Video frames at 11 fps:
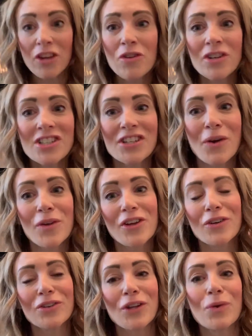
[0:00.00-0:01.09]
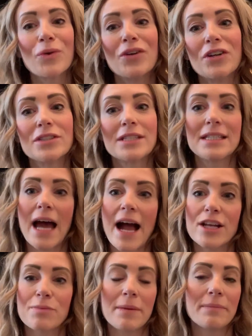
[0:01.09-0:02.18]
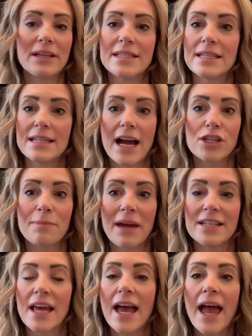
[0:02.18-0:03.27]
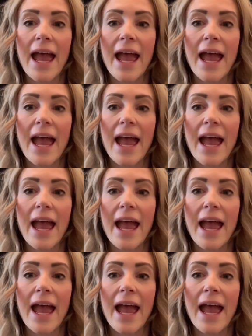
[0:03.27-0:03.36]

You can just go to your local detachment, police detachment,